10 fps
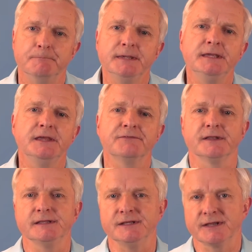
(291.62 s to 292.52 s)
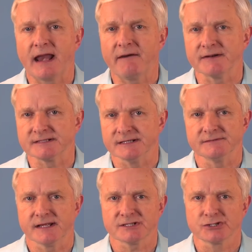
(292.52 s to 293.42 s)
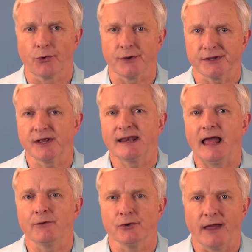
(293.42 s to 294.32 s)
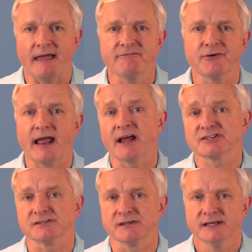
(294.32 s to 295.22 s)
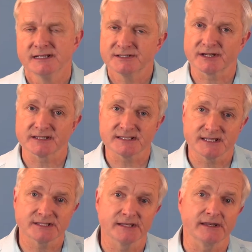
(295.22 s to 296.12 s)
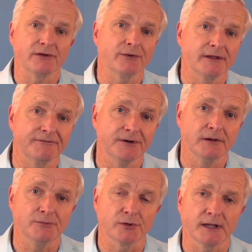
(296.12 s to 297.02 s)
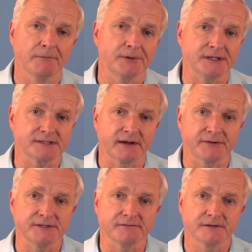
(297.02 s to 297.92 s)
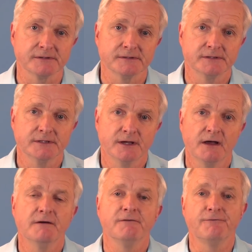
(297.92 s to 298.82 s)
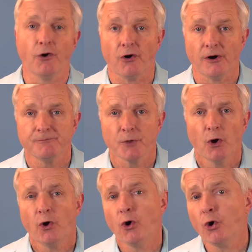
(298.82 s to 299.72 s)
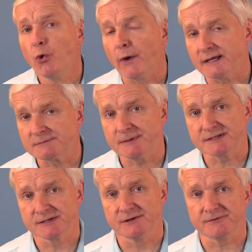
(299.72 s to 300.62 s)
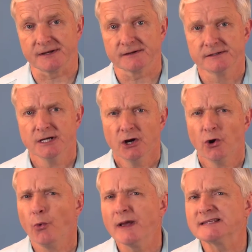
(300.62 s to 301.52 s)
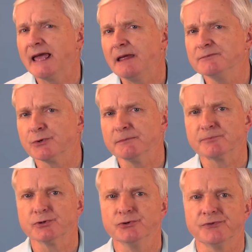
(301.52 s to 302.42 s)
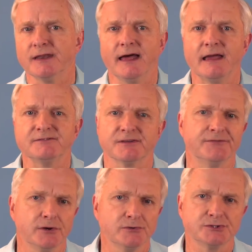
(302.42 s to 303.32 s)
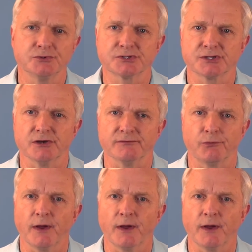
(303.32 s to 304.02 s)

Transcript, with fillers: Be the lead character in that story and allow your every action to consistently reaffirm your company's narrative. Four, always be serving. Always aim to improve the lives of those you serve,